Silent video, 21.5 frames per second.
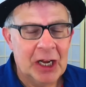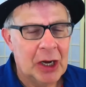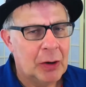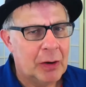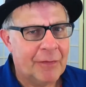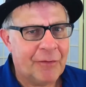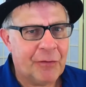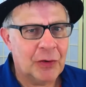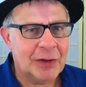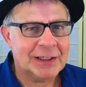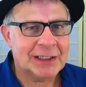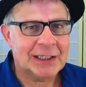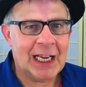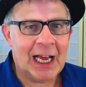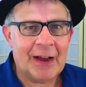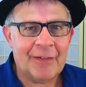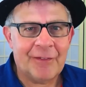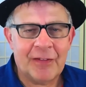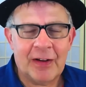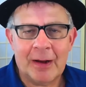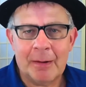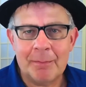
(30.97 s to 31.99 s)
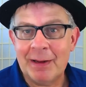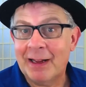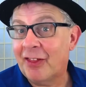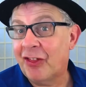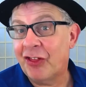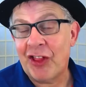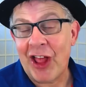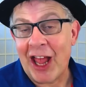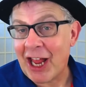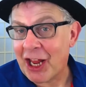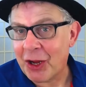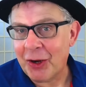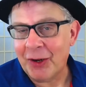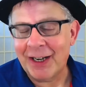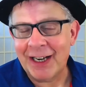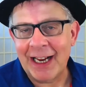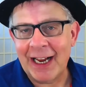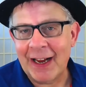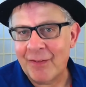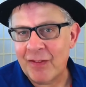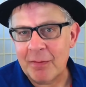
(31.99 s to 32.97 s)
First off, a big thank you
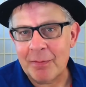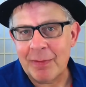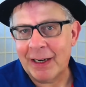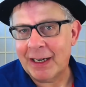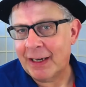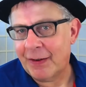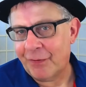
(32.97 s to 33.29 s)
to everybody